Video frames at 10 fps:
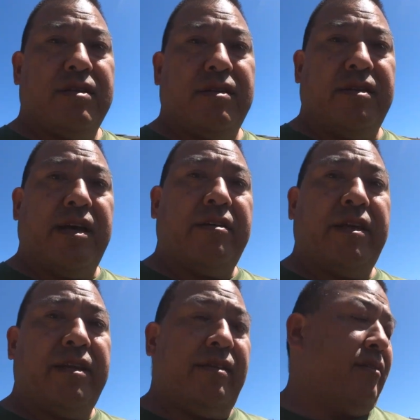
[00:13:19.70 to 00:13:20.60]
Now
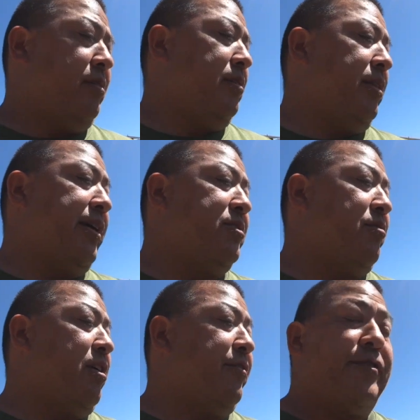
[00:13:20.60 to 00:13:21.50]
that the lights are
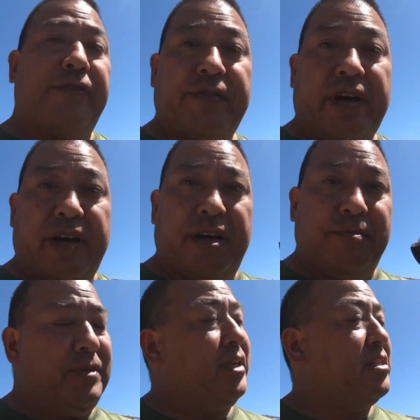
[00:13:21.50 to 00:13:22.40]
off,
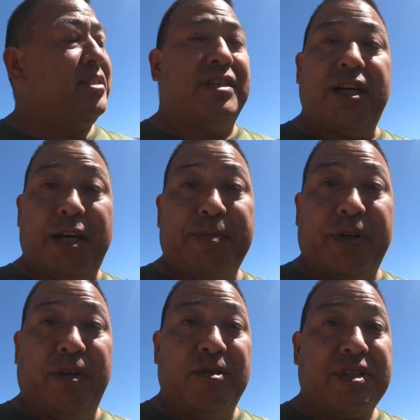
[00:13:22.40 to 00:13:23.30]
you can see up
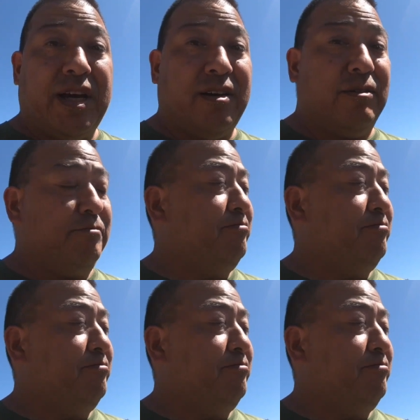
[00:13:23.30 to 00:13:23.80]
close how